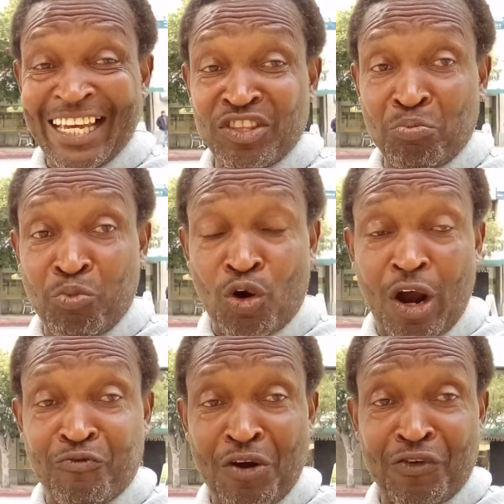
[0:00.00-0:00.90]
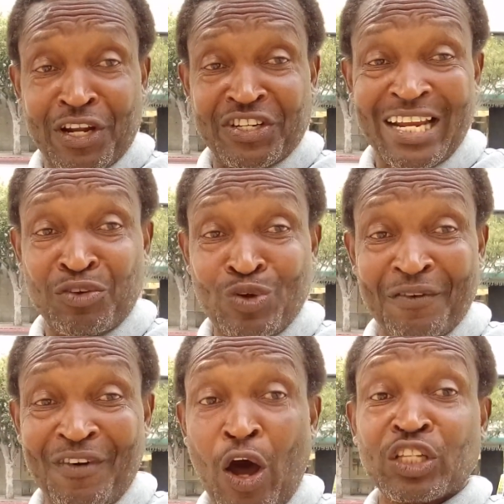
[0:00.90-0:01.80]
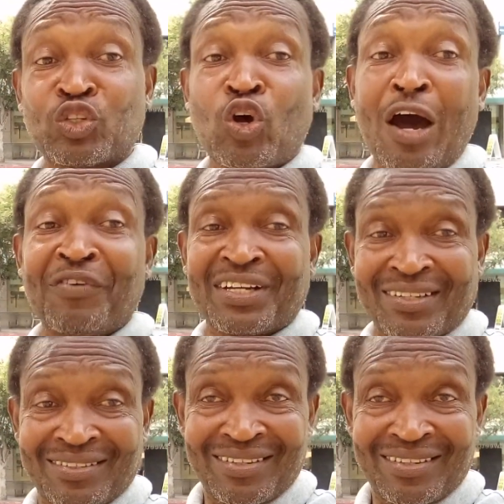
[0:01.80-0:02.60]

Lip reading: in the book of Revelation, and we have uncovered